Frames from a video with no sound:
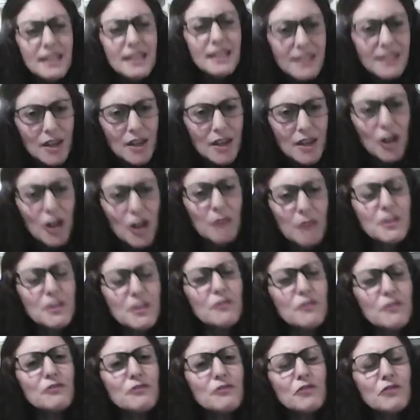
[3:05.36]
time
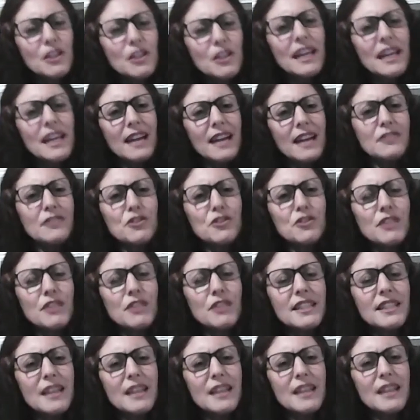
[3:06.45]
to fully enter
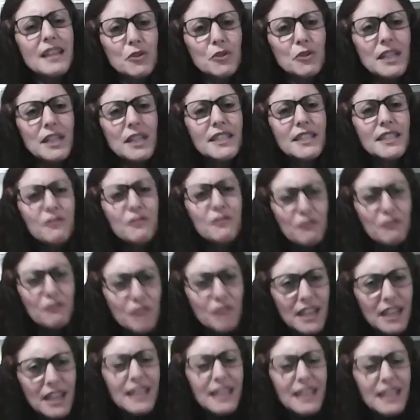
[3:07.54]
into that body, to
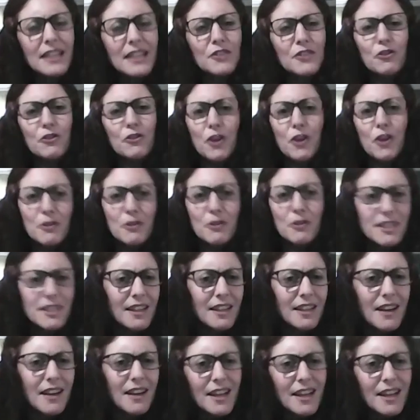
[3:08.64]
feel it your own,
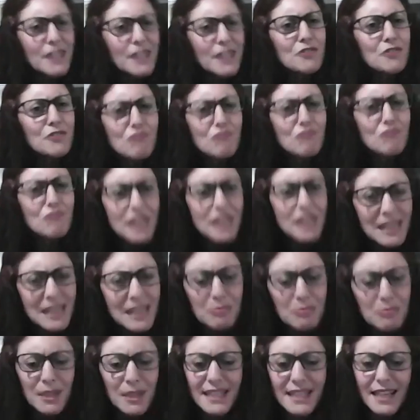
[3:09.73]
to really
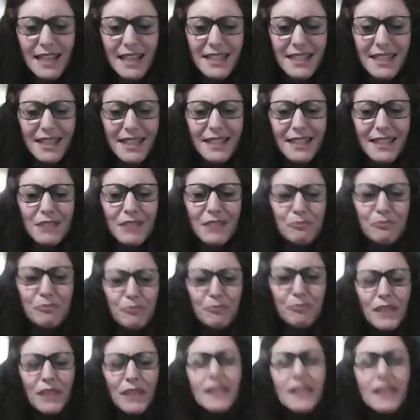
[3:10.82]
possess it.
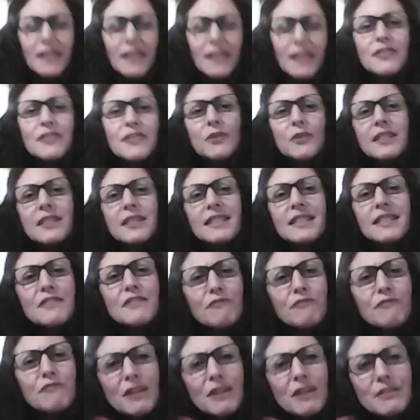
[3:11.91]
So it's this
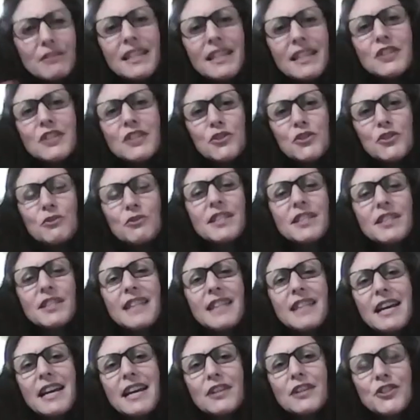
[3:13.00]
foundational
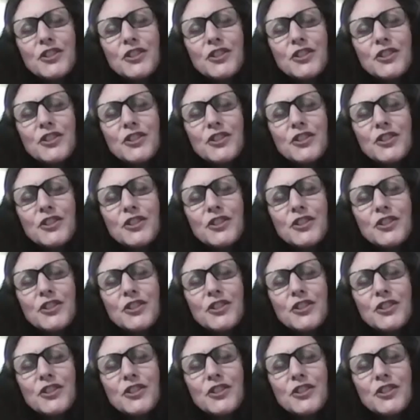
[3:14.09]
stage